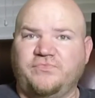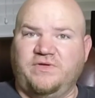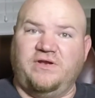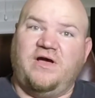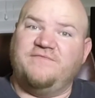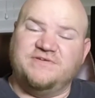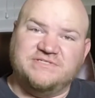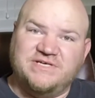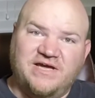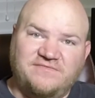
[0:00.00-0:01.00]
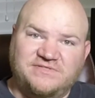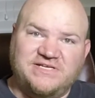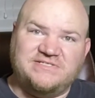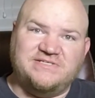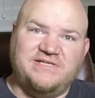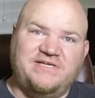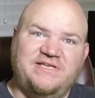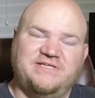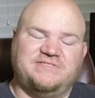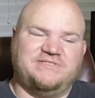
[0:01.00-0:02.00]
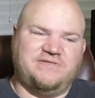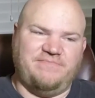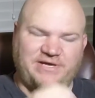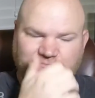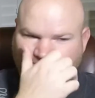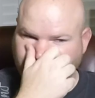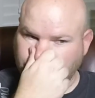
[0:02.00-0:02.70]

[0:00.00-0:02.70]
and obviously I haven't tested the heating system out.